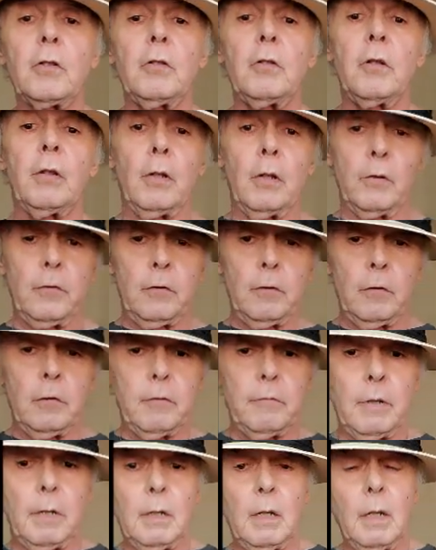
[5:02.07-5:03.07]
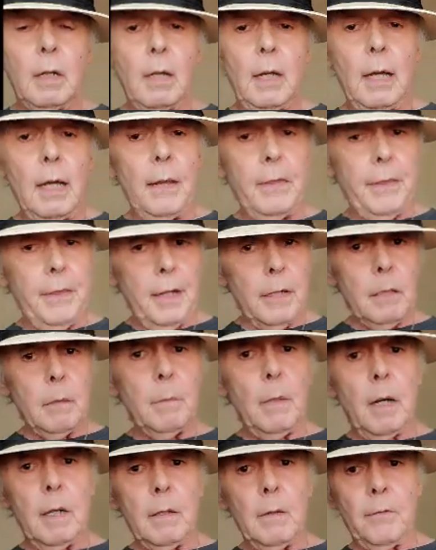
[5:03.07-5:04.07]
to their children. And think
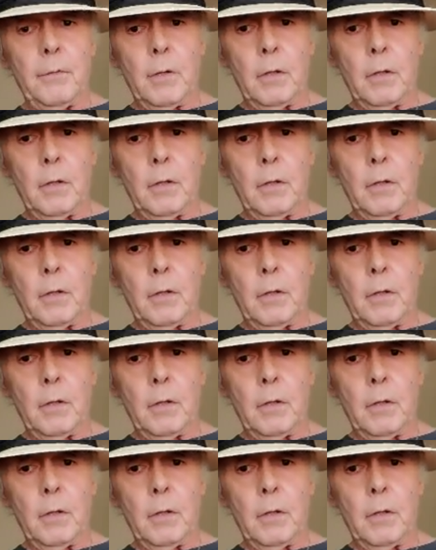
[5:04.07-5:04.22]
about it,